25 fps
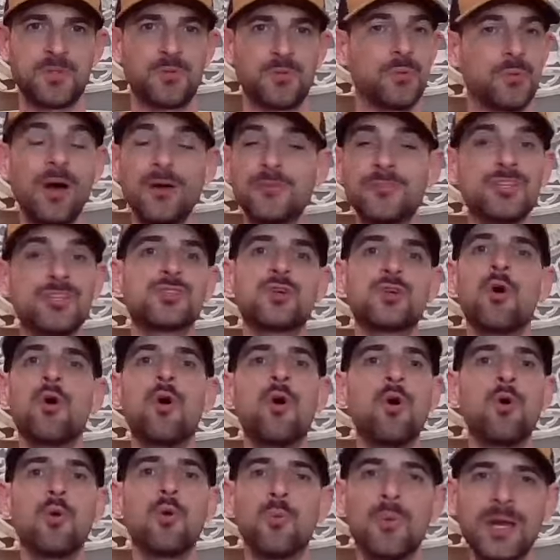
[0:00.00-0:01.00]
throughout this
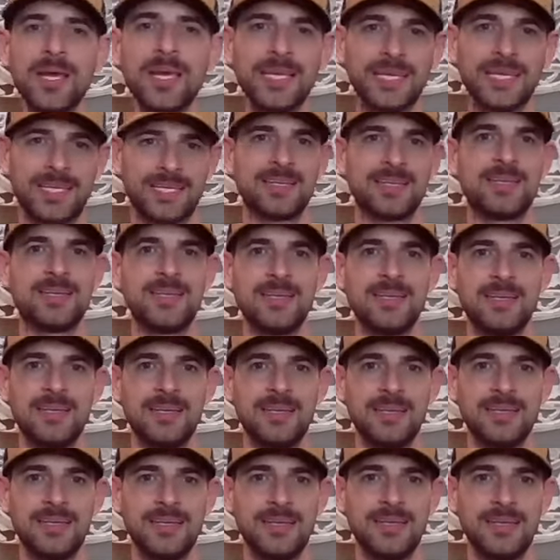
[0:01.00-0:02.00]
whole week,
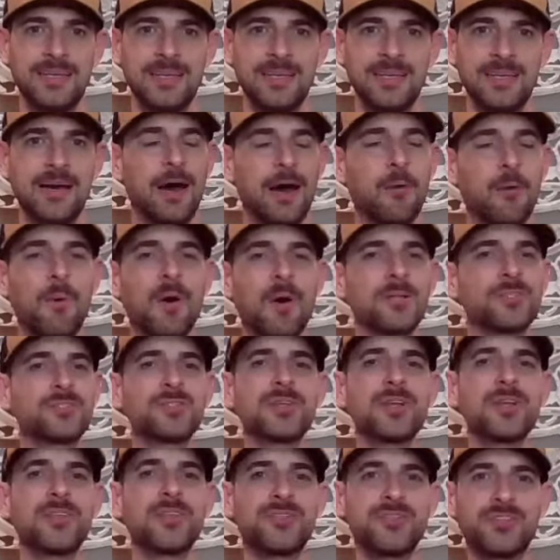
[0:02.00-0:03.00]
I want you
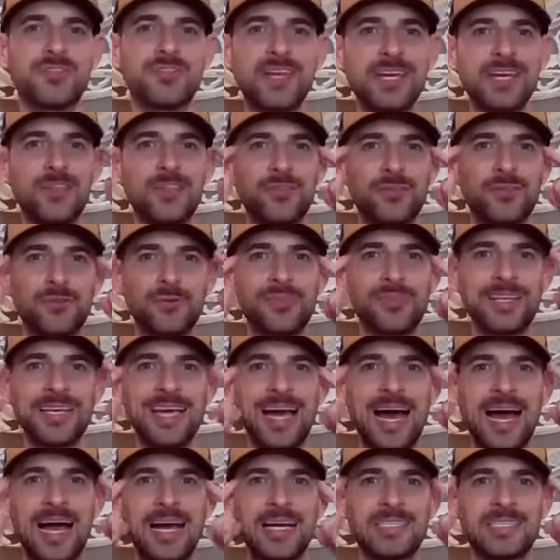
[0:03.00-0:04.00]
to think through the
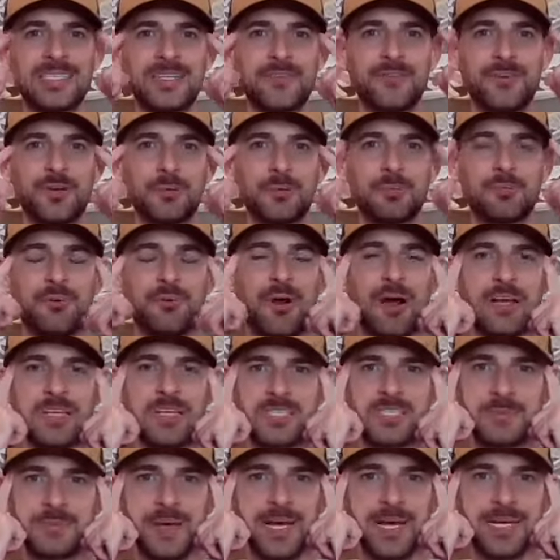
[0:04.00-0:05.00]
eyes of your
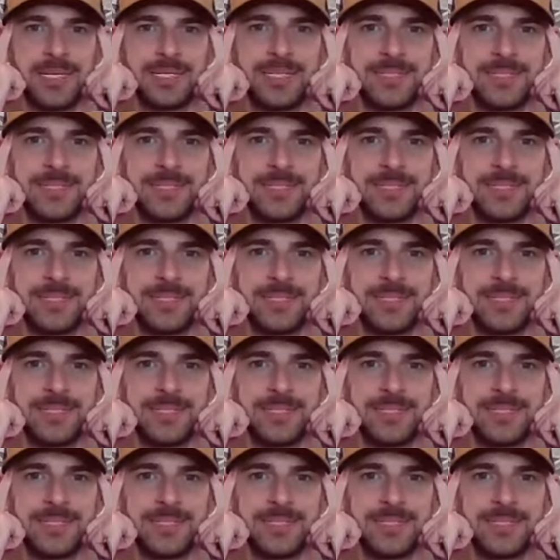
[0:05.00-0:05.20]
prospect.